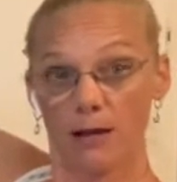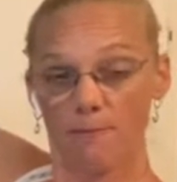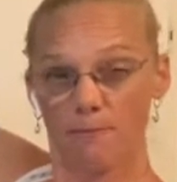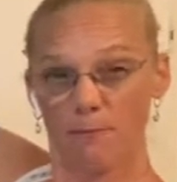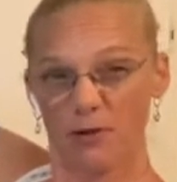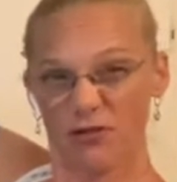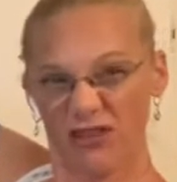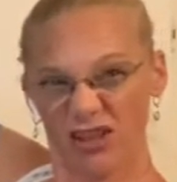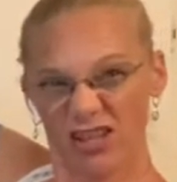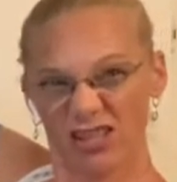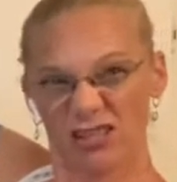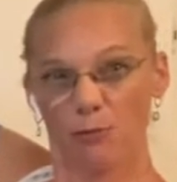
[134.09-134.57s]

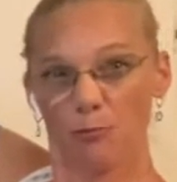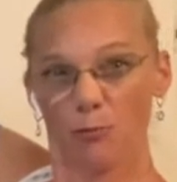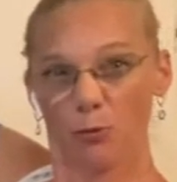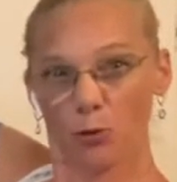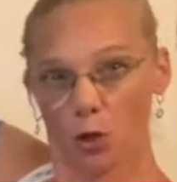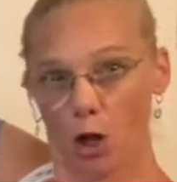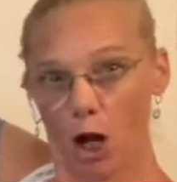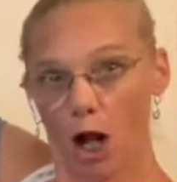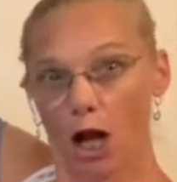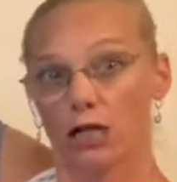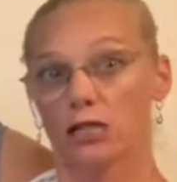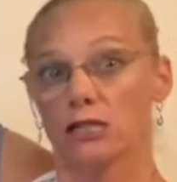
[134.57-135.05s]
but that's
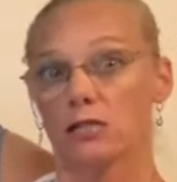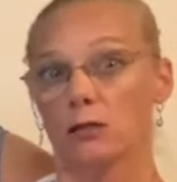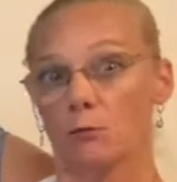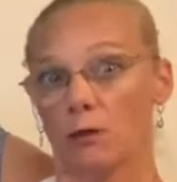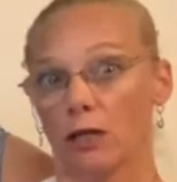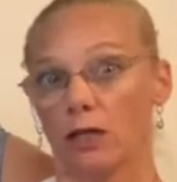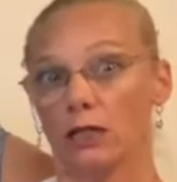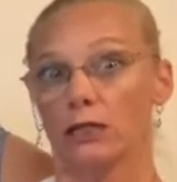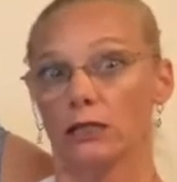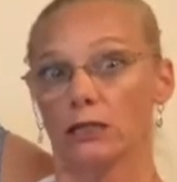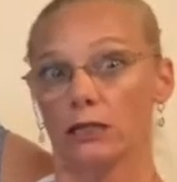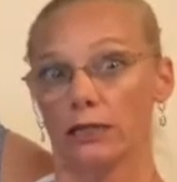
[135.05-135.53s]

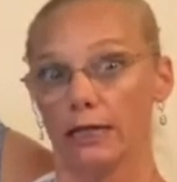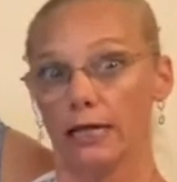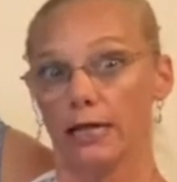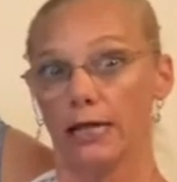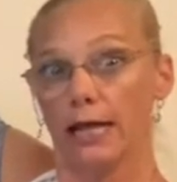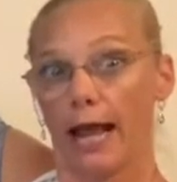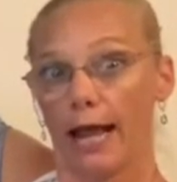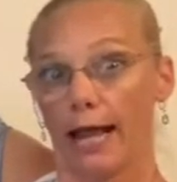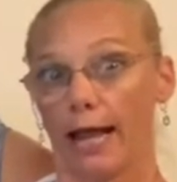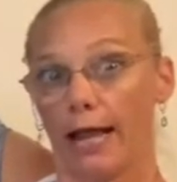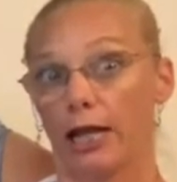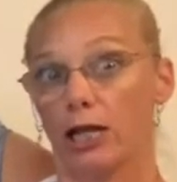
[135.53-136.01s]
approximately
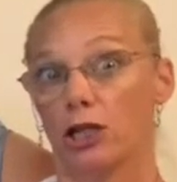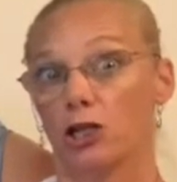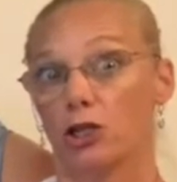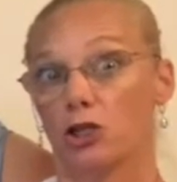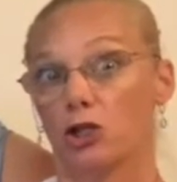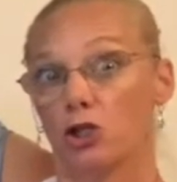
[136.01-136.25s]
a